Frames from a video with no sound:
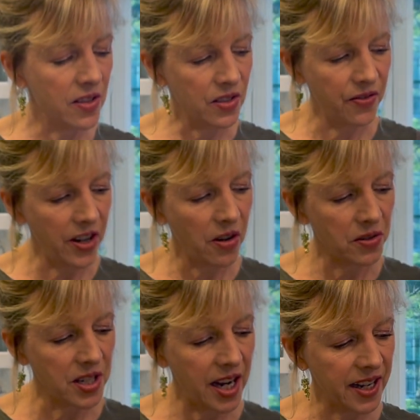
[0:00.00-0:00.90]
this farro
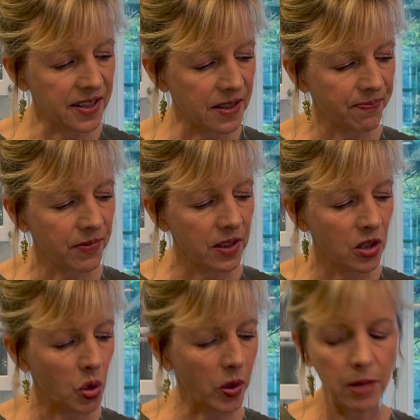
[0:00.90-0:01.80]
takes
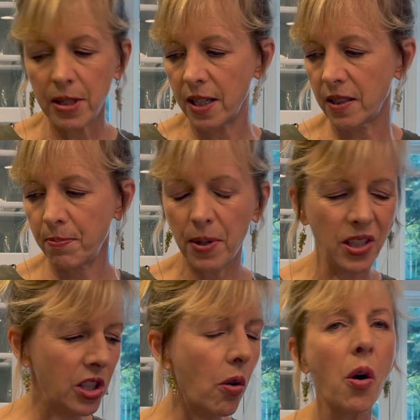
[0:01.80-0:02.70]
20 minutes, but
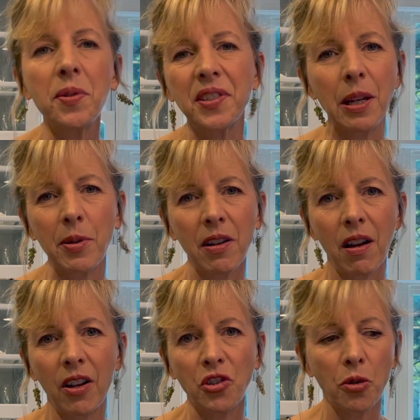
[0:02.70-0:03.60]
you know, always keep an
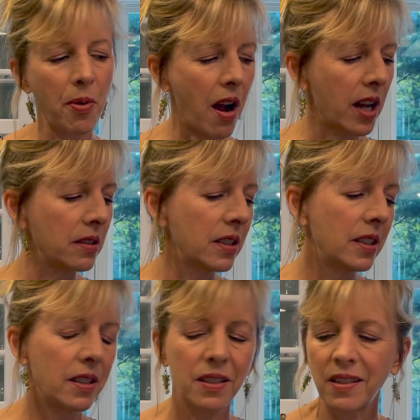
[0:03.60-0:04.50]
eye on your pot.
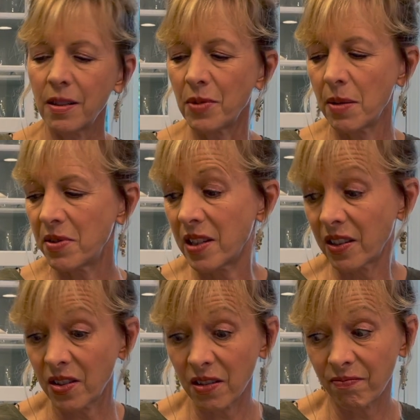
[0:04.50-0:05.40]
Sometimes
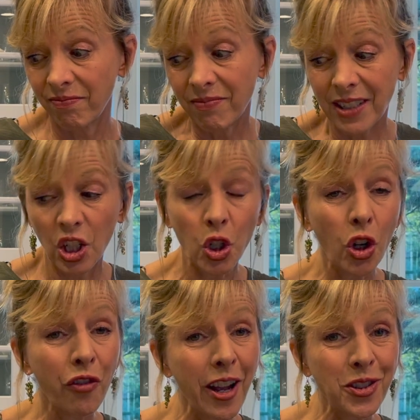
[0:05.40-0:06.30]
things cook
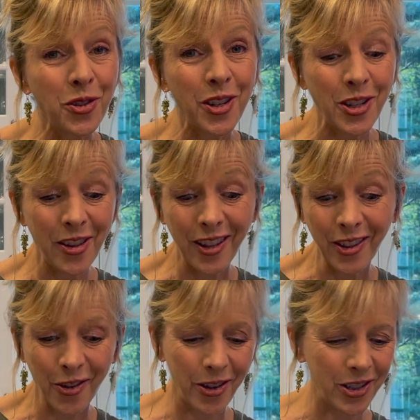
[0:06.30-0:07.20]
faster than you think
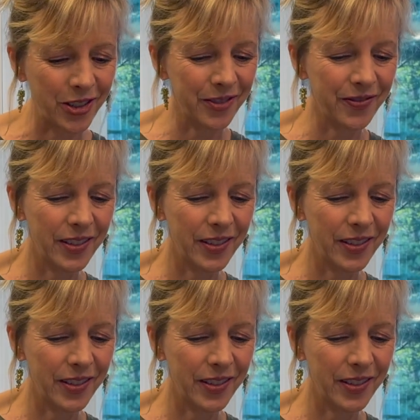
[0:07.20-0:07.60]
they're going to.